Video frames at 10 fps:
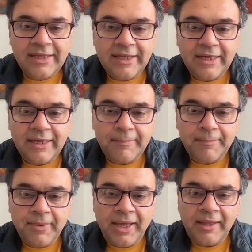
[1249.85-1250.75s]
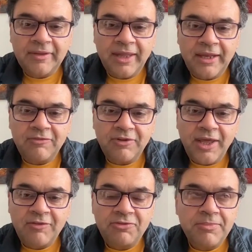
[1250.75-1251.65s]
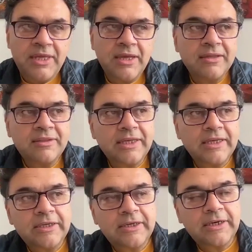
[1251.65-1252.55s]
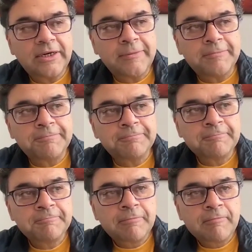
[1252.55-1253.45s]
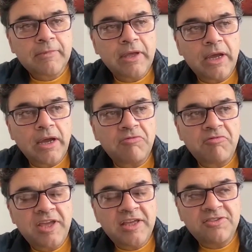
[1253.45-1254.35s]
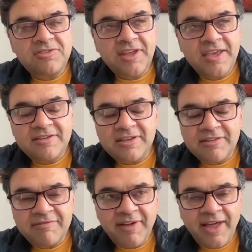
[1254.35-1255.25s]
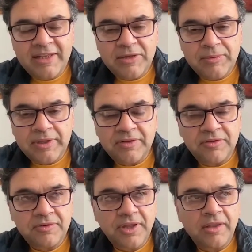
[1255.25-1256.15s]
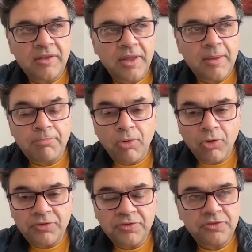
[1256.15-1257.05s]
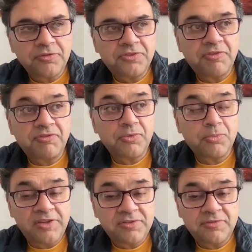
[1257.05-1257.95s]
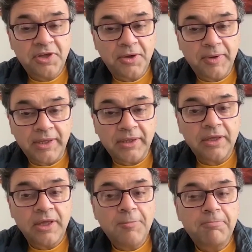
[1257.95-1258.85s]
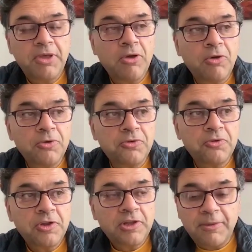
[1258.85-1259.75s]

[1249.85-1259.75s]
And for me, I think reinstating the value and importance of different ways of knowing beyond the